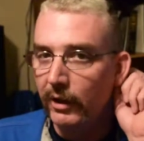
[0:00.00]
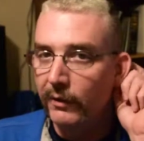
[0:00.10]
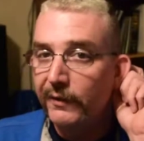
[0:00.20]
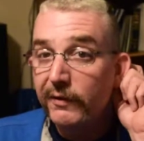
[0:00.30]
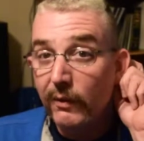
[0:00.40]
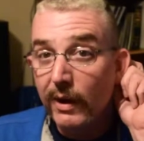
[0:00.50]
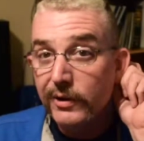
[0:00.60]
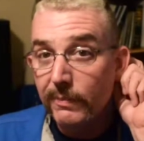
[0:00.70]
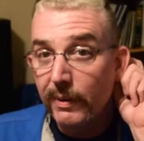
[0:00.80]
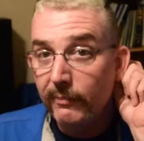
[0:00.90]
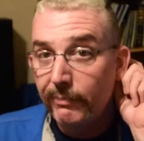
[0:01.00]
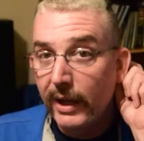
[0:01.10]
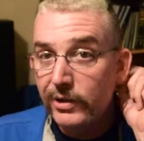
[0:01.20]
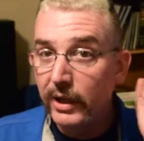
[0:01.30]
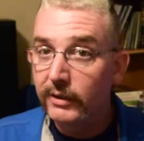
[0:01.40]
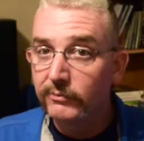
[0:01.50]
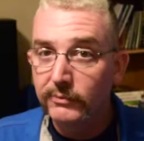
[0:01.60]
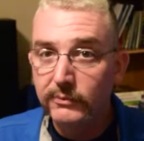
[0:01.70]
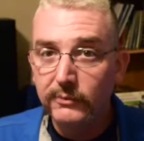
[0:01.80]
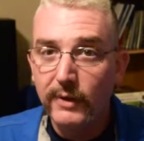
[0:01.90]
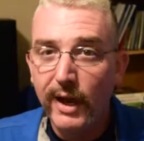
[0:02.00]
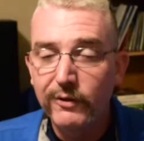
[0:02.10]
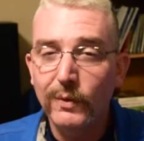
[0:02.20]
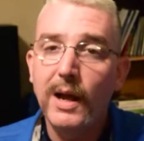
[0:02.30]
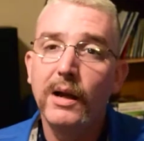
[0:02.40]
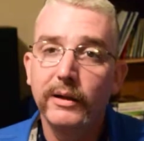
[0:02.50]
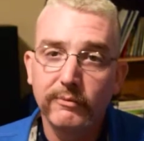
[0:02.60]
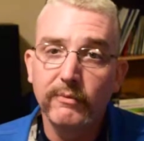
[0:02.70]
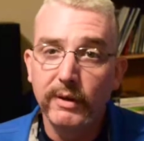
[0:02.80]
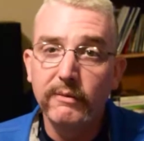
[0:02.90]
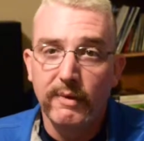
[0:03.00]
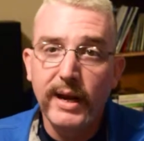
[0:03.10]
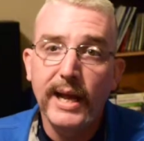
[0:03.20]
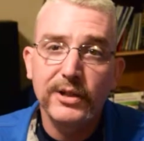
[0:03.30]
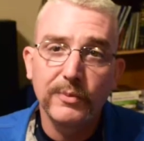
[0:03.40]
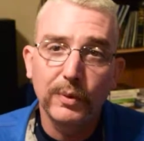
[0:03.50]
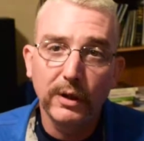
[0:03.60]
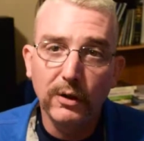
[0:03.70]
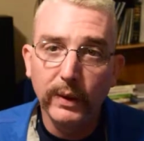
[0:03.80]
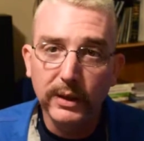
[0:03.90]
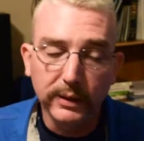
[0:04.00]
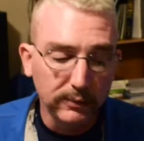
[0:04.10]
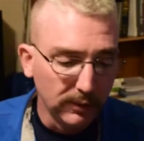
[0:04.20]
50 rounds of paycheck, after a while it adds up really quickly.